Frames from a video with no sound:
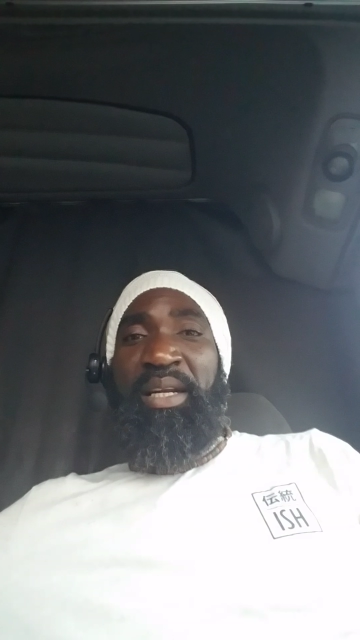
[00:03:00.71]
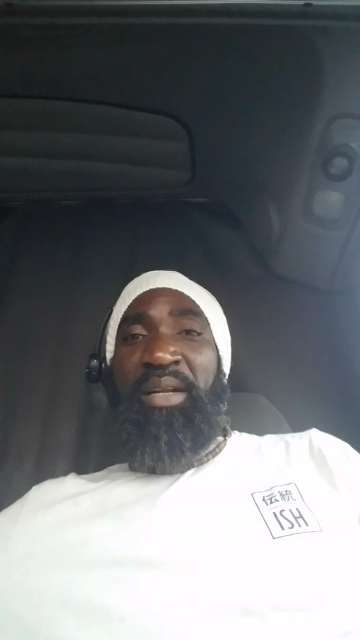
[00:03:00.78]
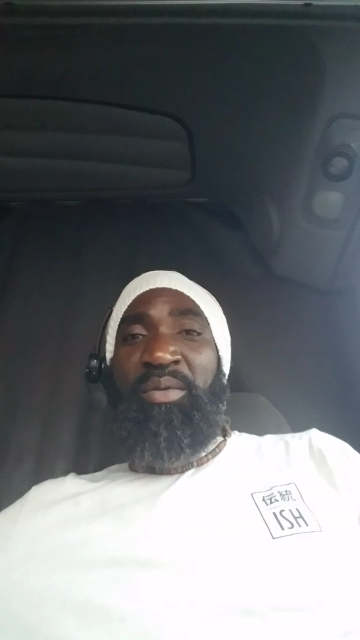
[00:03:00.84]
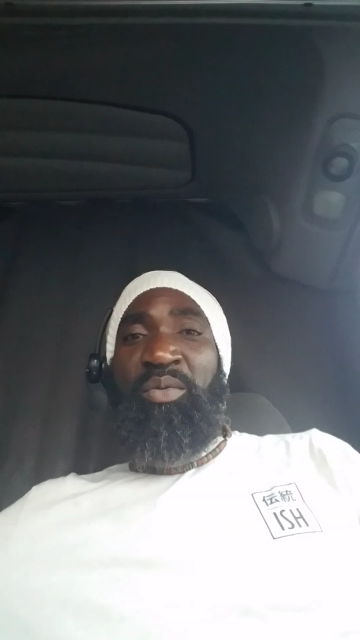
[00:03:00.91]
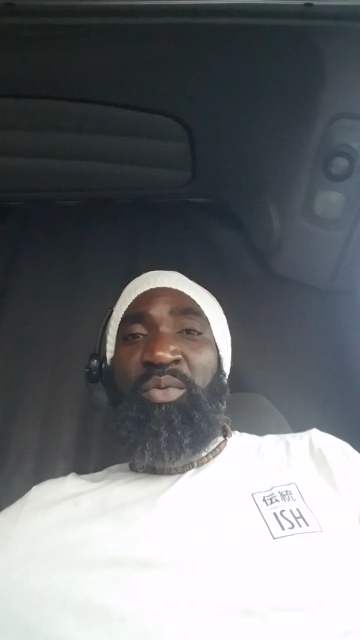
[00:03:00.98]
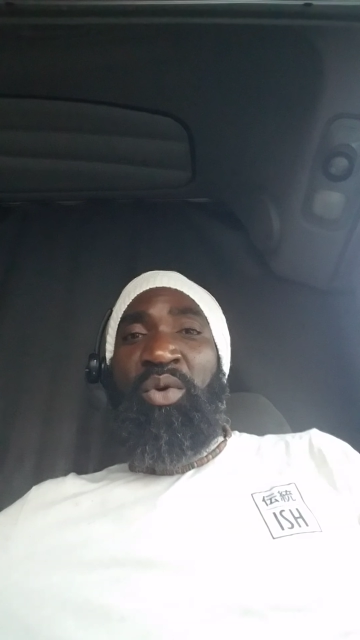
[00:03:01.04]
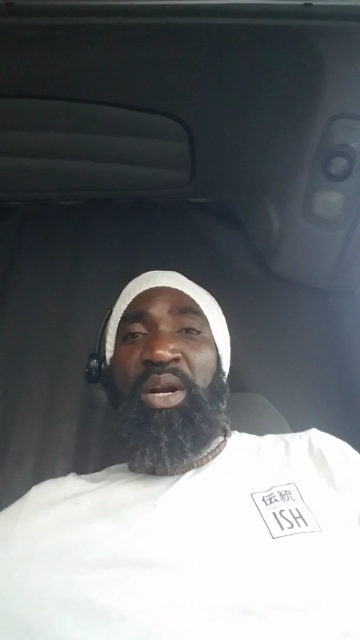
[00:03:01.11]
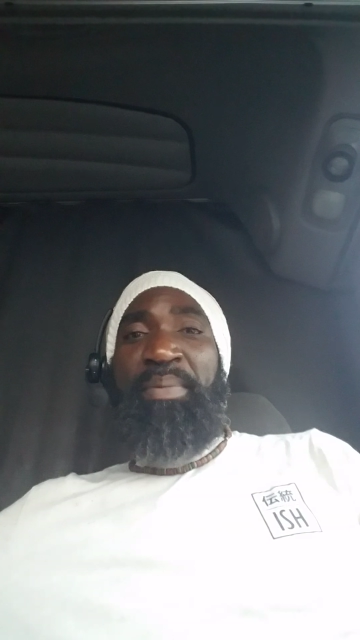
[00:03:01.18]
A
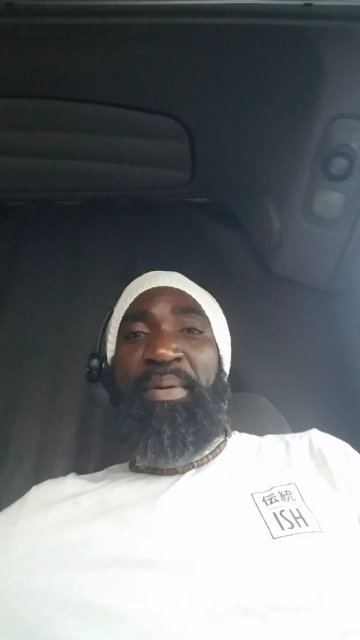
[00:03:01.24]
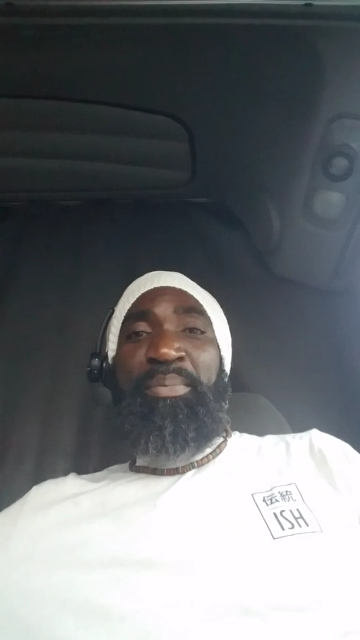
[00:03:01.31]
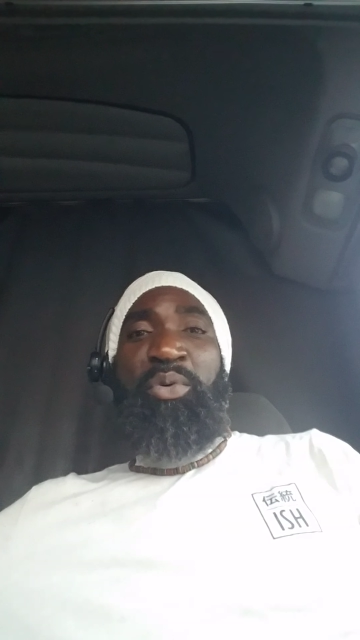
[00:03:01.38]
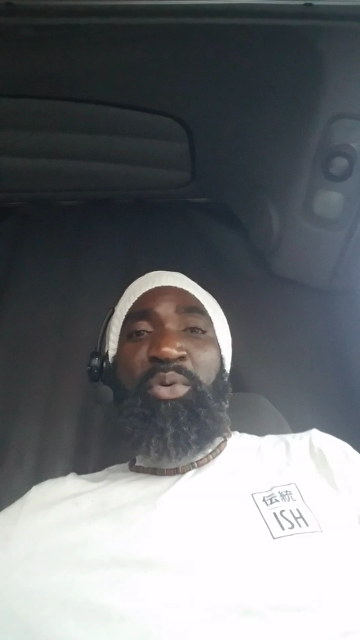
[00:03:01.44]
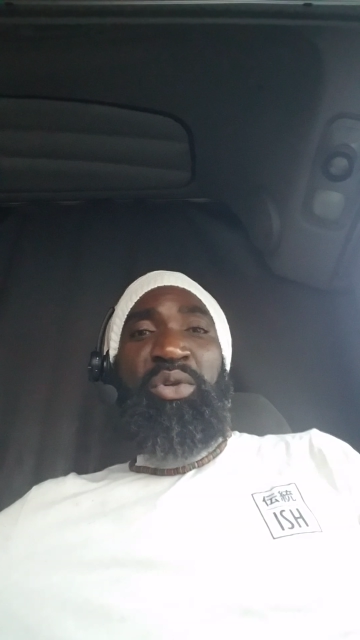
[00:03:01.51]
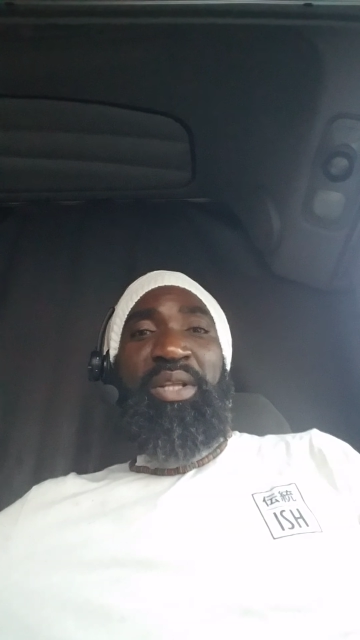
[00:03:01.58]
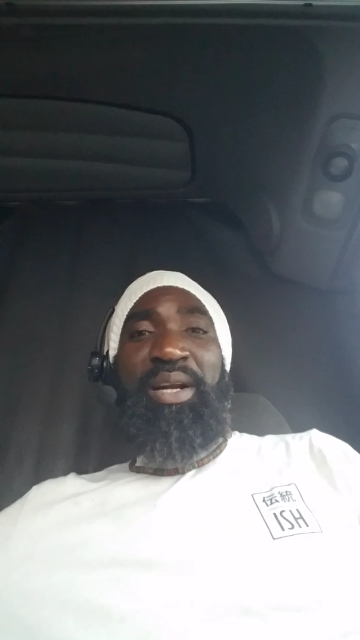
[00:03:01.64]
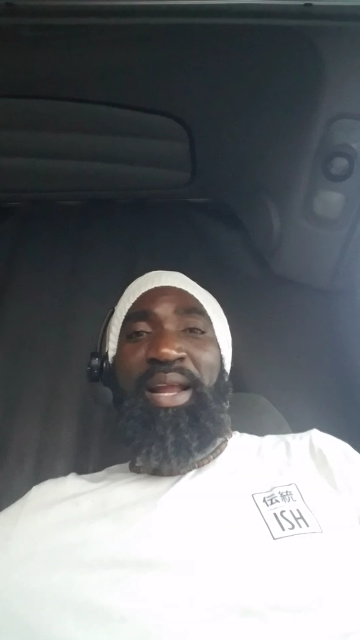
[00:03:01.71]
whole heap of
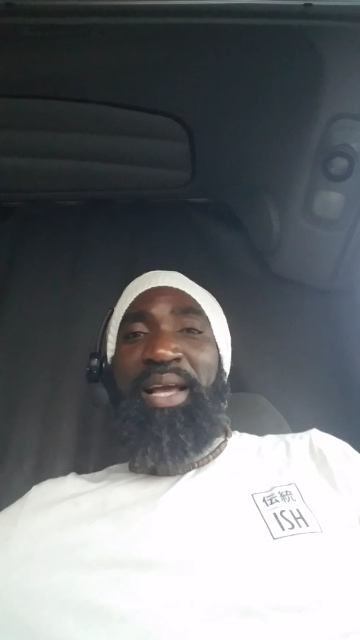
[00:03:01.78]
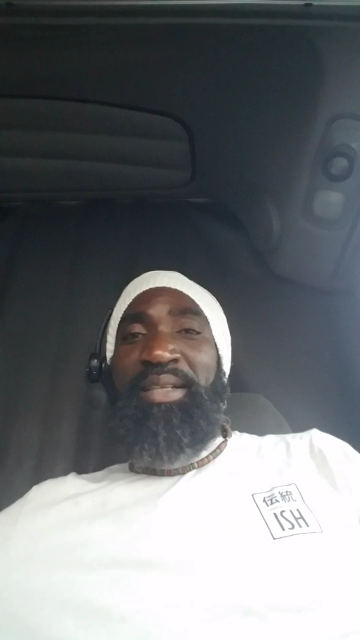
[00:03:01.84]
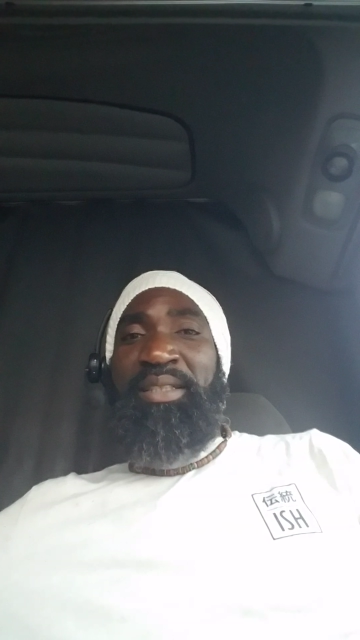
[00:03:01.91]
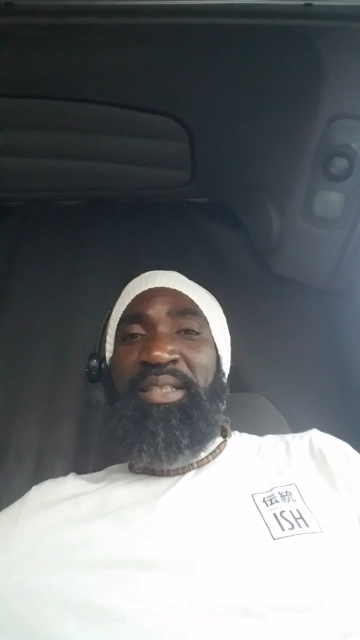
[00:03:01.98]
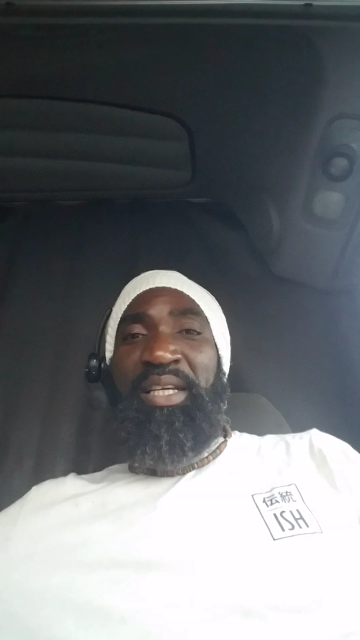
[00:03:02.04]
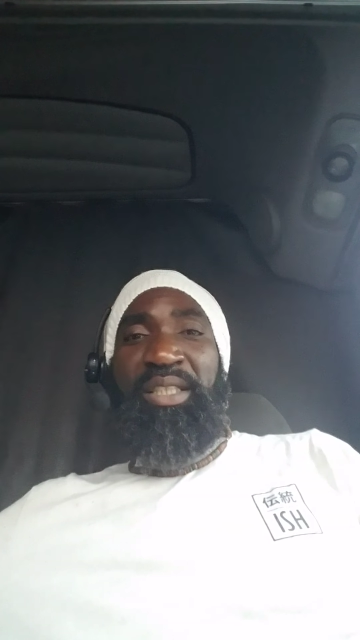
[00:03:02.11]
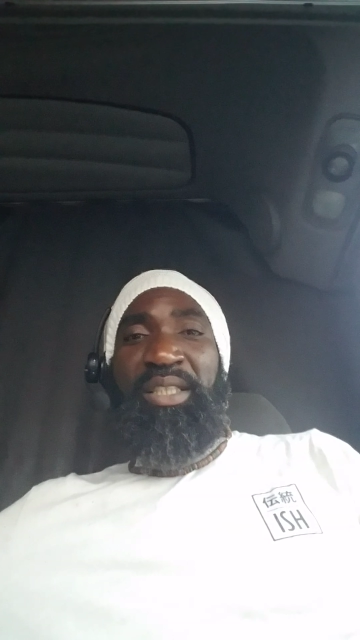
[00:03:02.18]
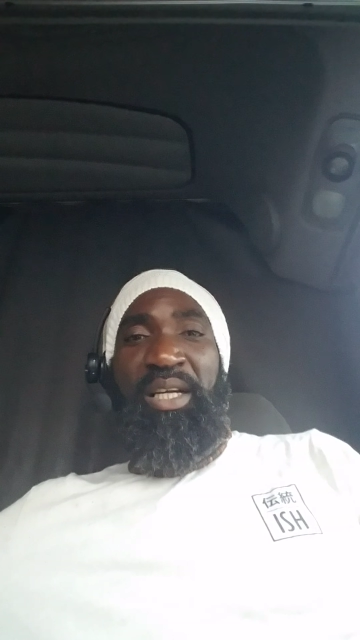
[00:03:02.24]

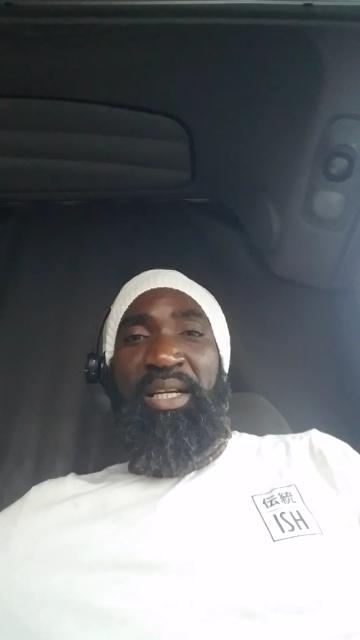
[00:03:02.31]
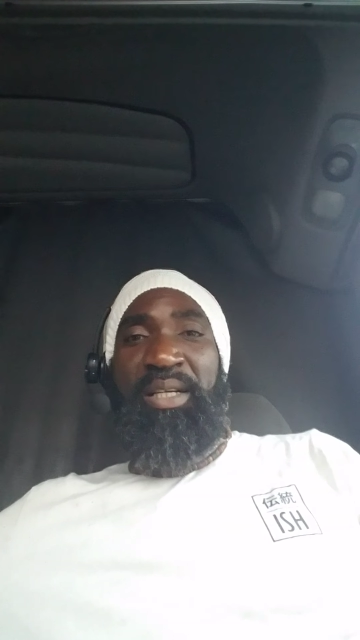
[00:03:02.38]
brutalization